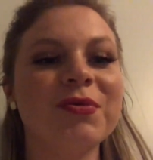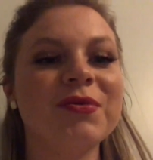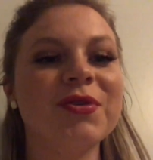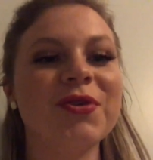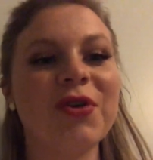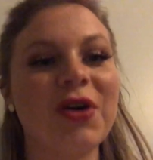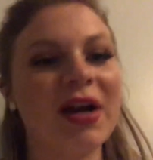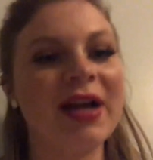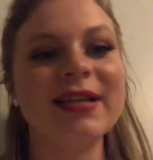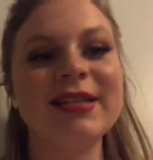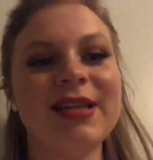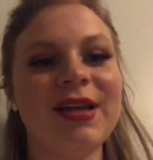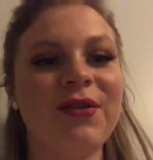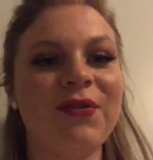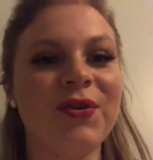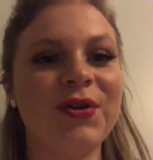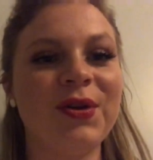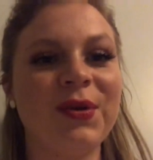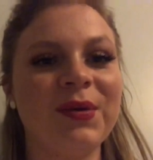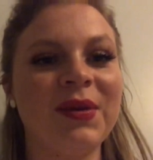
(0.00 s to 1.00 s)
crazy
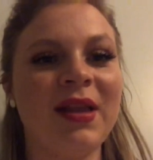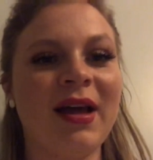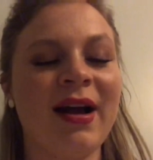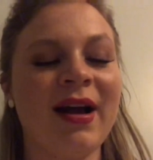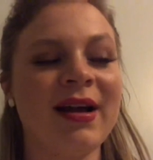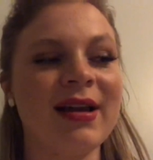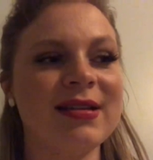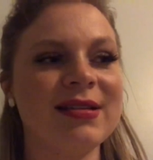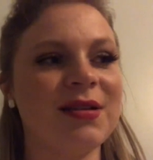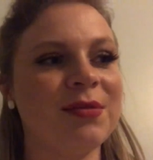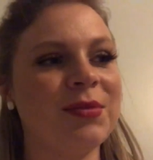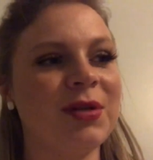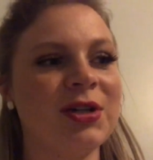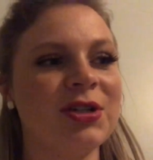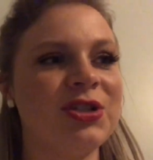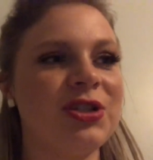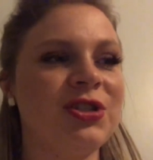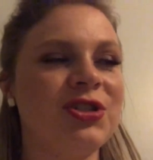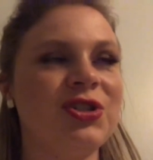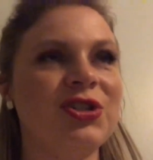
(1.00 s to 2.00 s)
for doing that because I'm
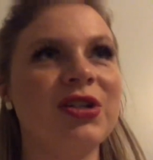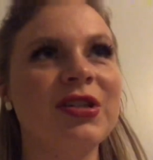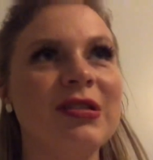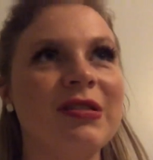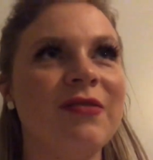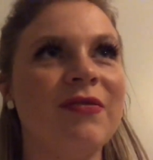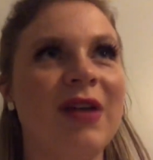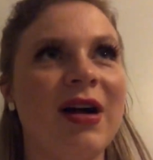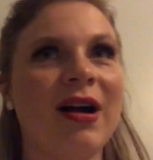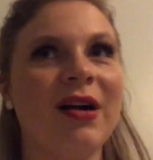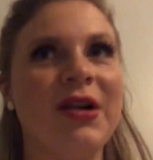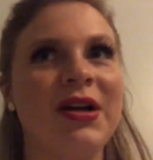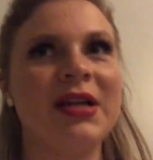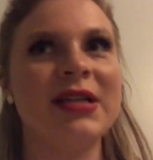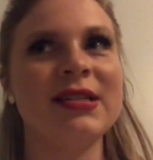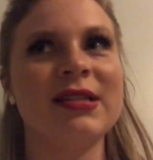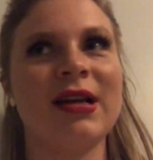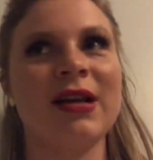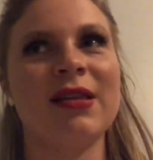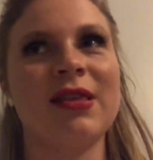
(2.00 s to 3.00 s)
like, it's just a
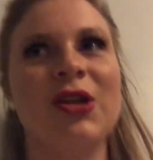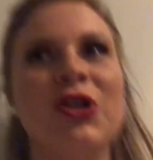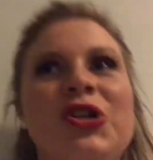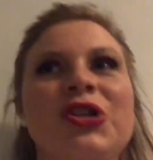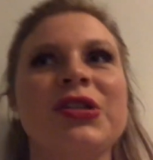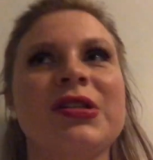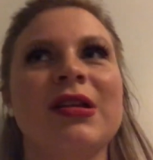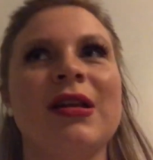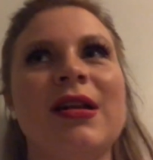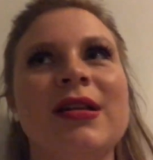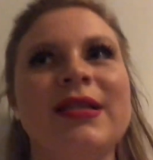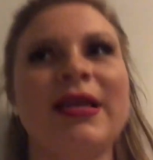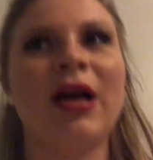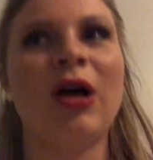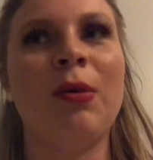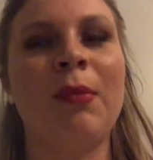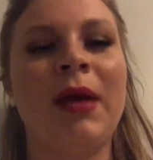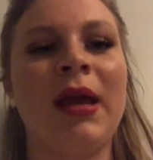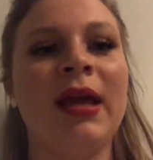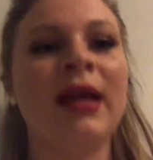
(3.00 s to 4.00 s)
virus, like they're just going to
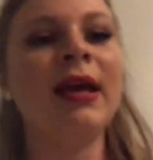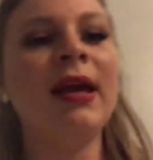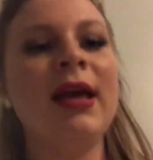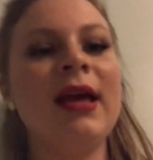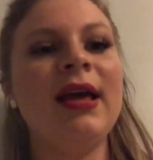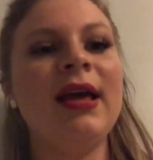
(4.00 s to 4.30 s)
tell me